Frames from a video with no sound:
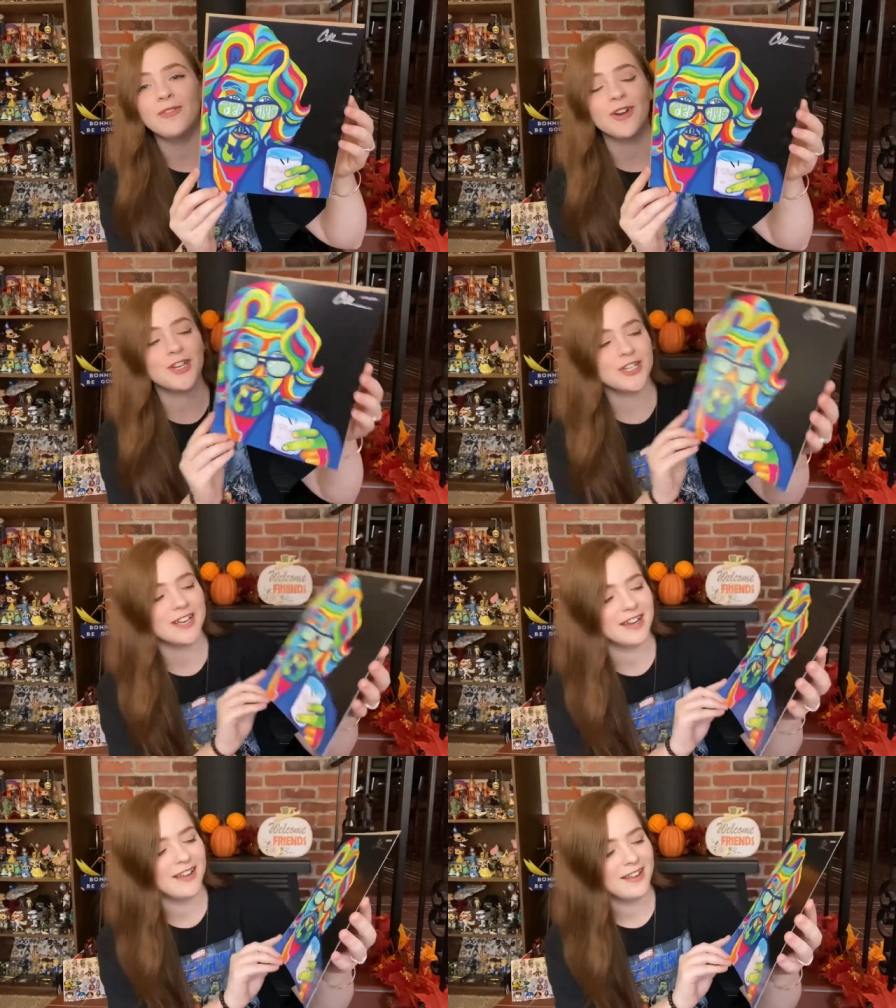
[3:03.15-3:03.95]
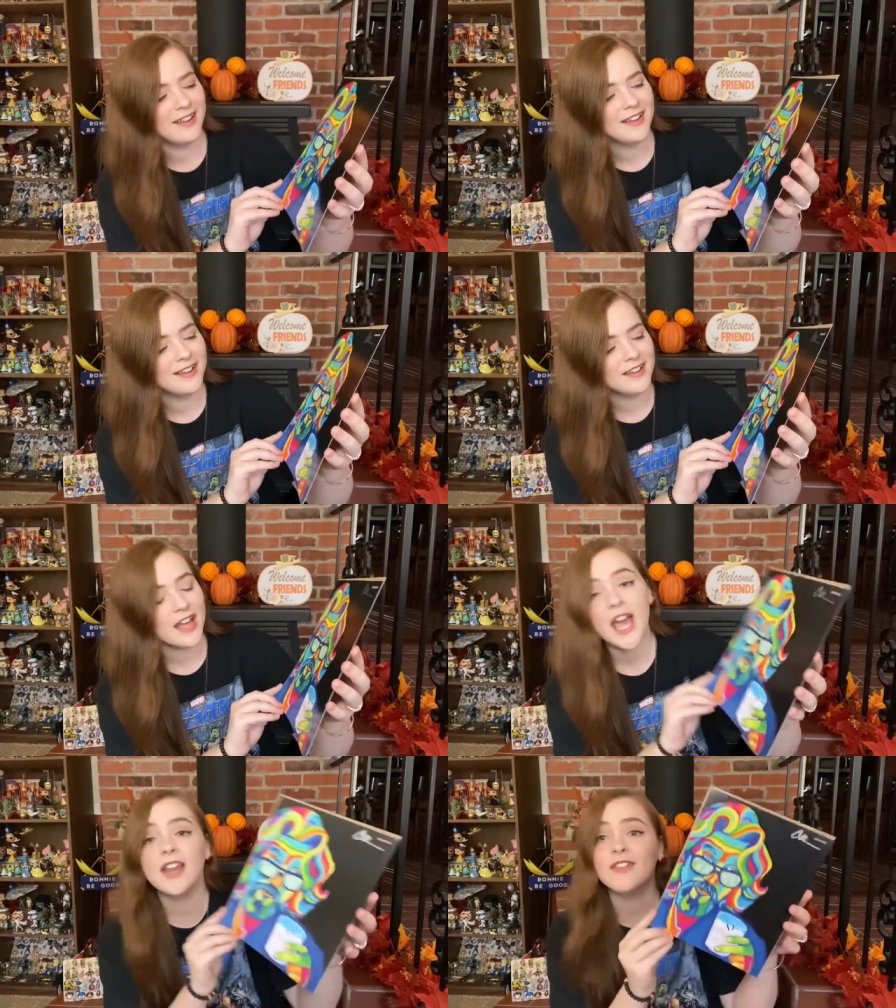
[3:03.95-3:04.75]
Russian.
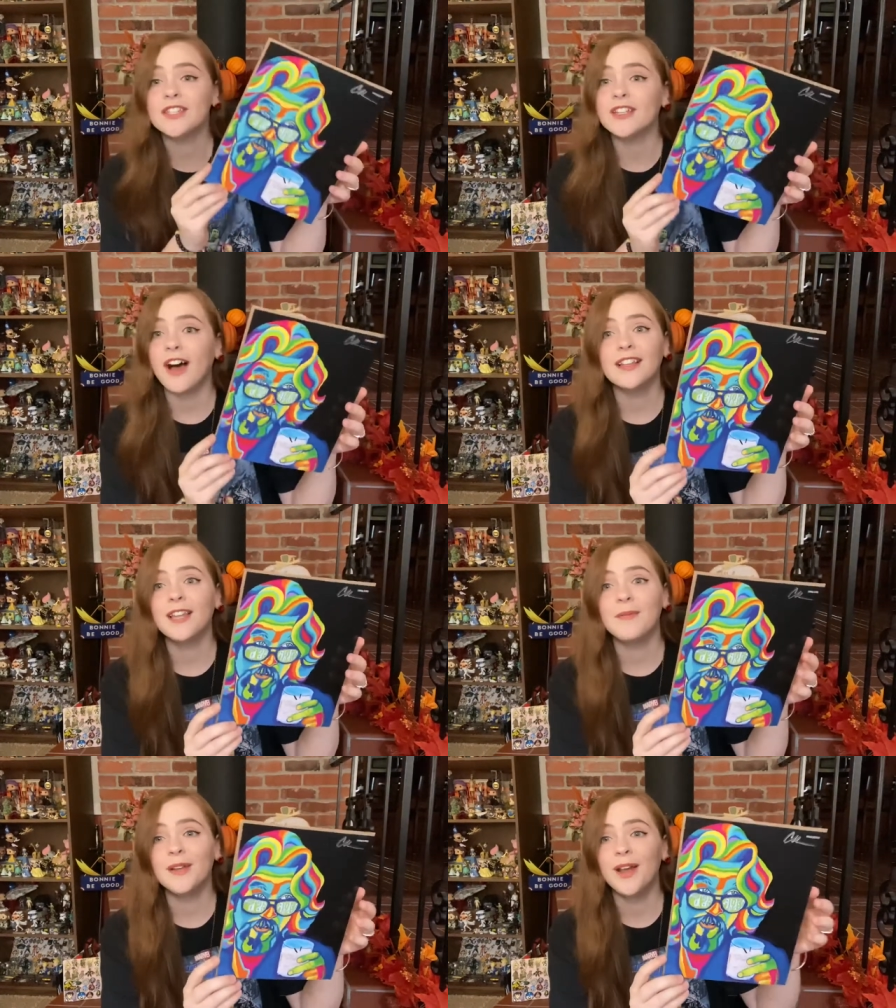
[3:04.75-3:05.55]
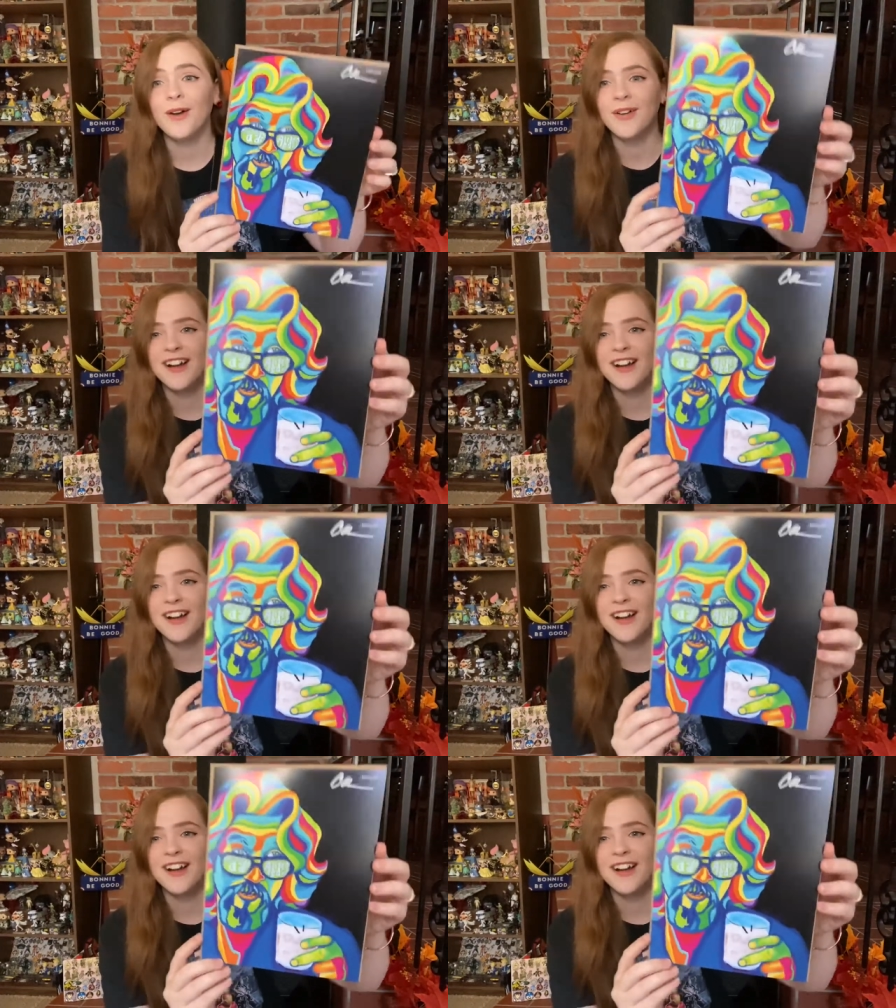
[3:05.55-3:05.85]
And if it's not, let me know.